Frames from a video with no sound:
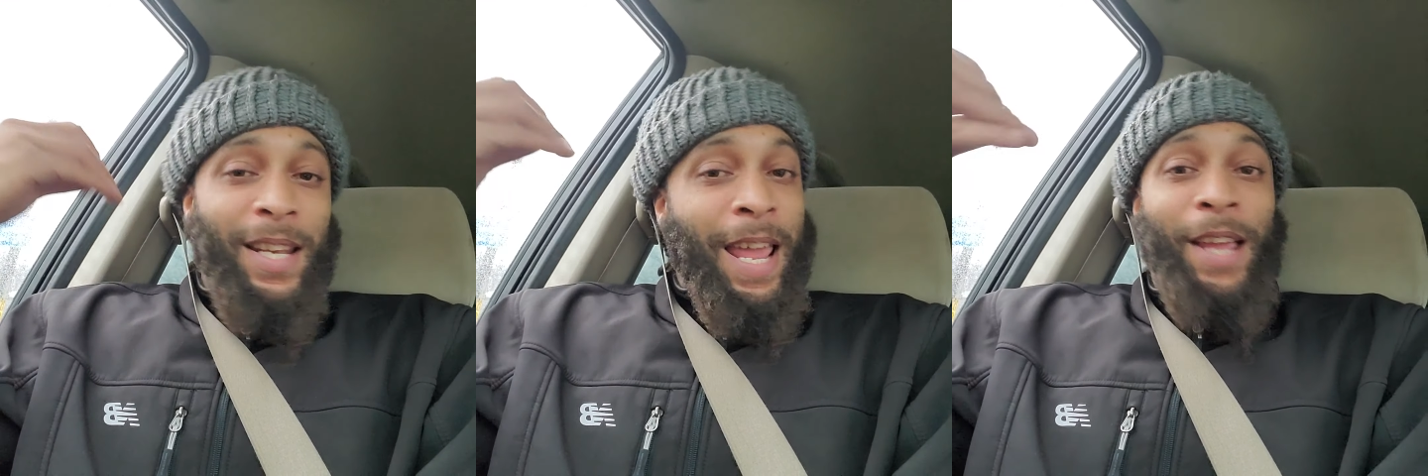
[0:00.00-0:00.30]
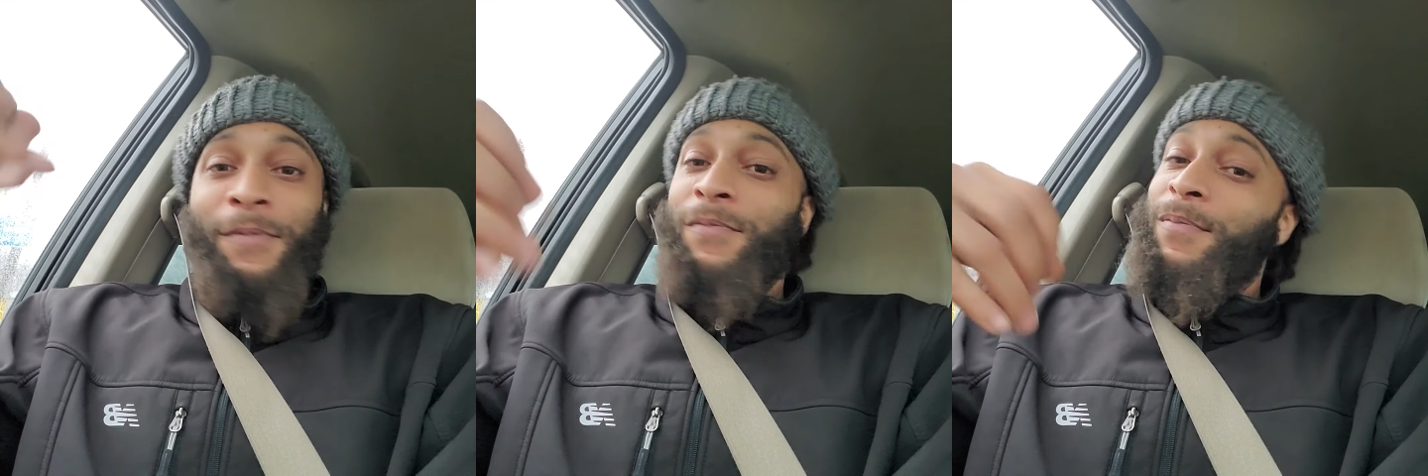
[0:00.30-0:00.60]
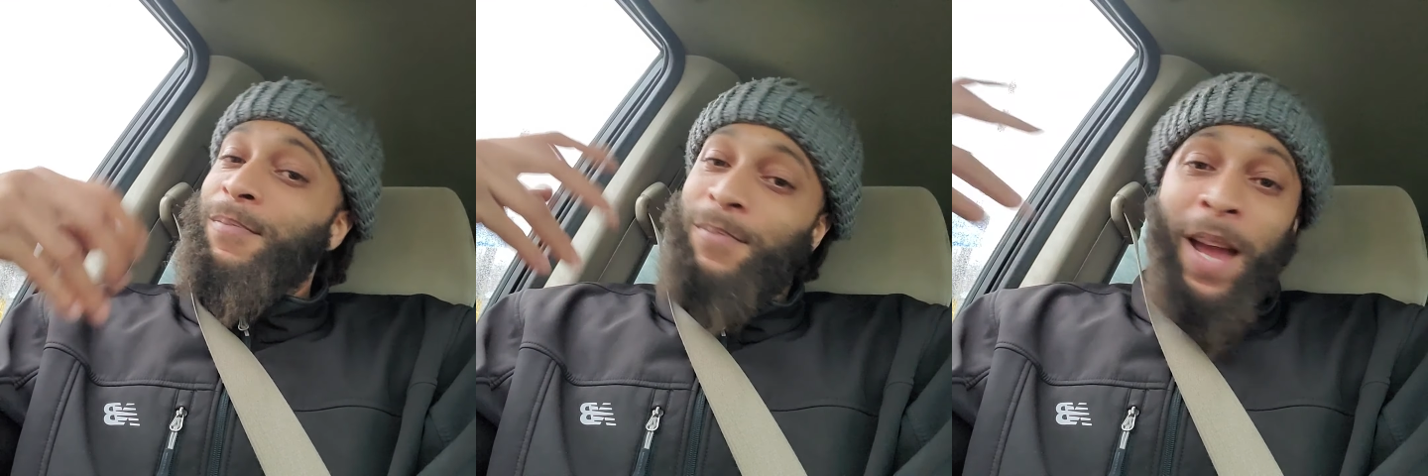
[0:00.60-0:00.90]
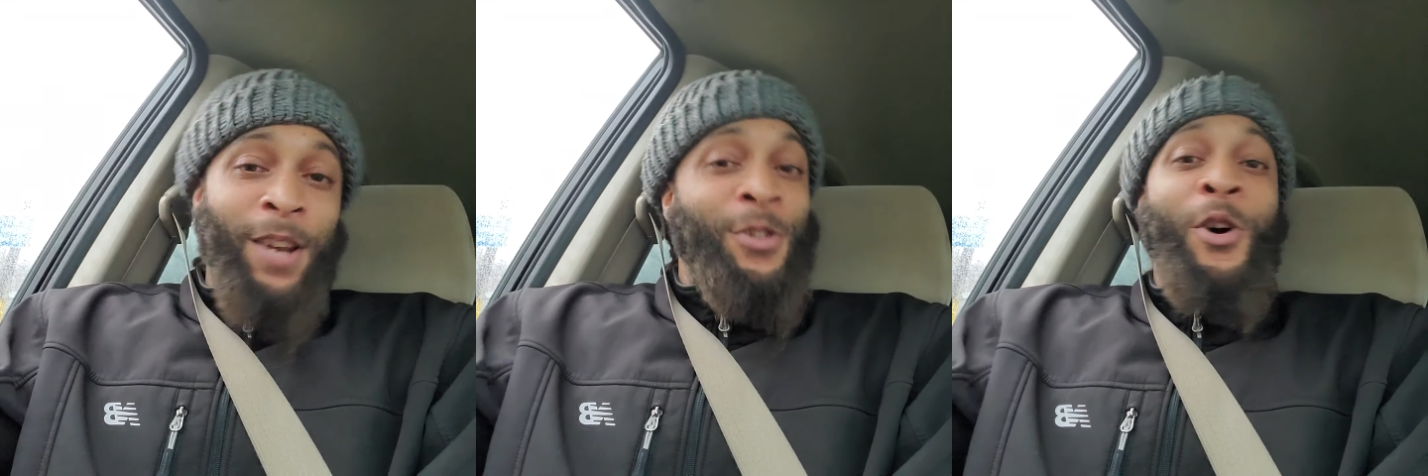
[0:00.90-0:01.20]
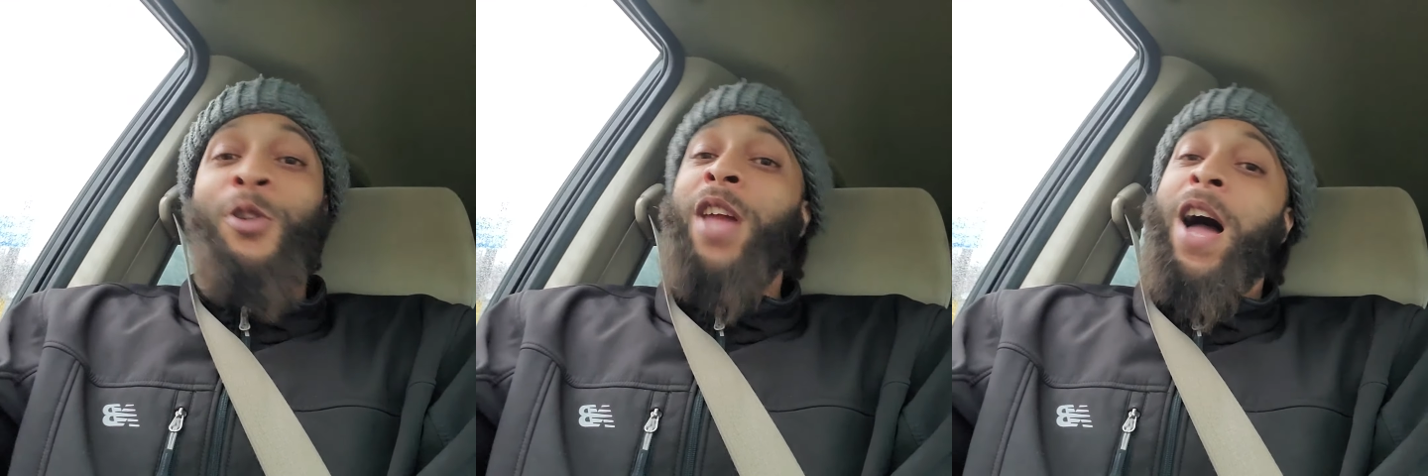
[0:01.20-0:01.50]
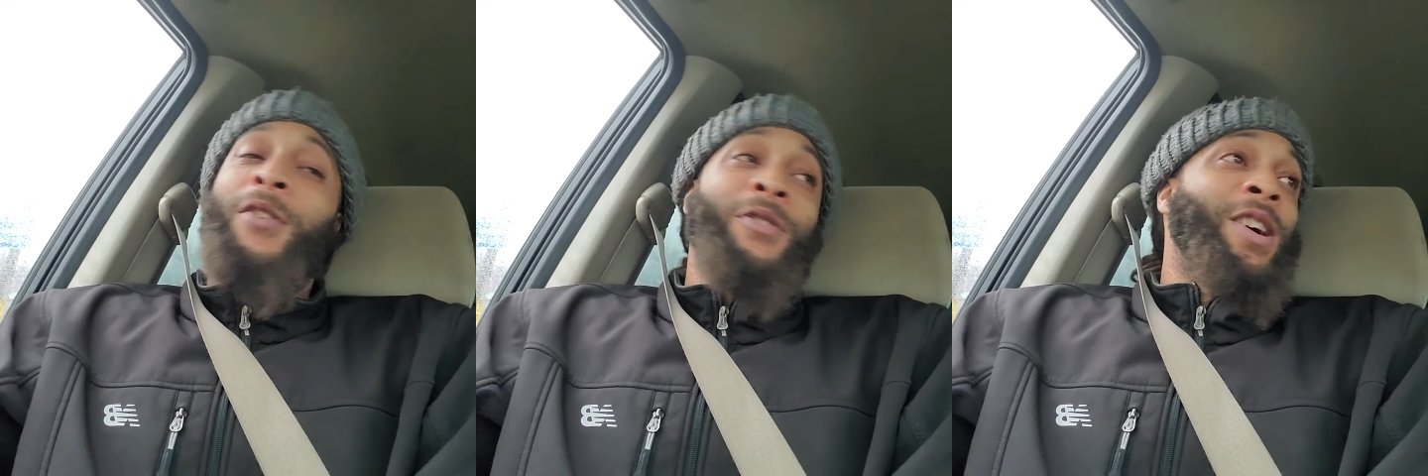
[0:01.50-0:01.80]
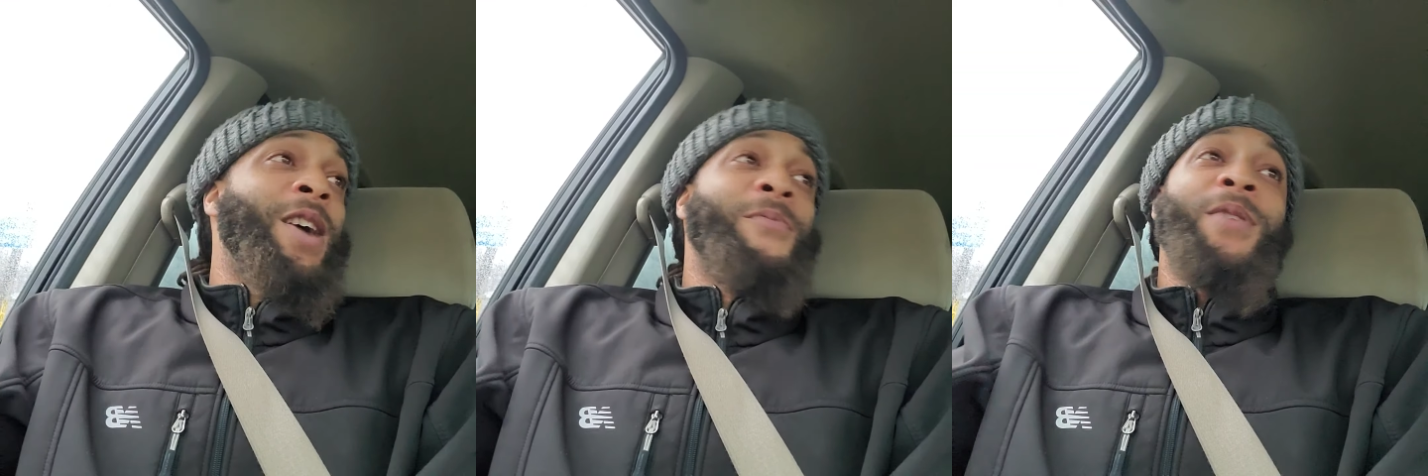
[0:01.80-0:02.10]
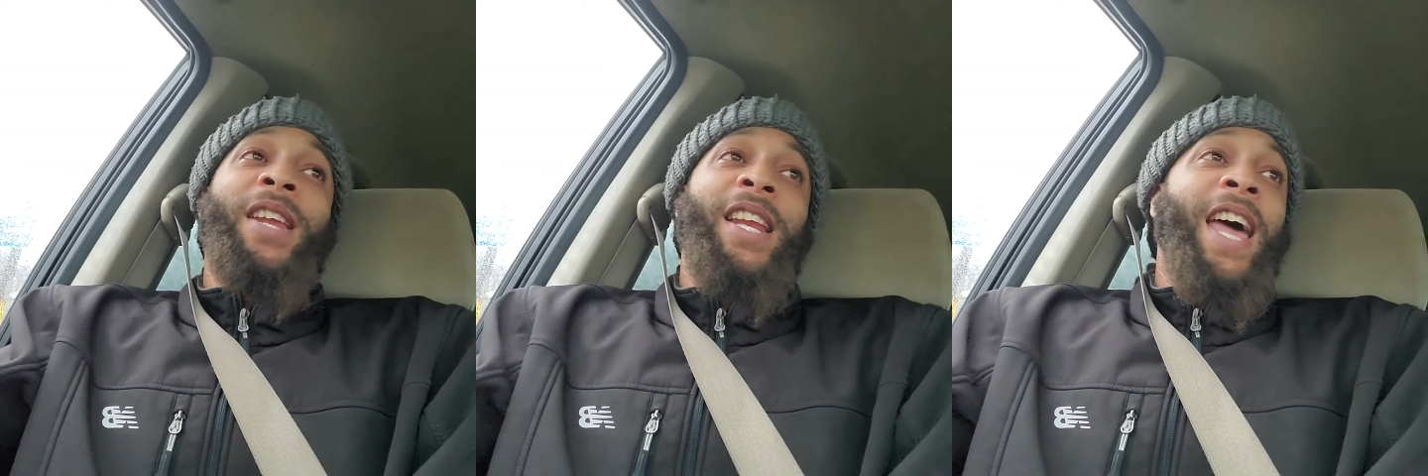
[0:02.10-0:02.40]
like, I know y'all going to come with it.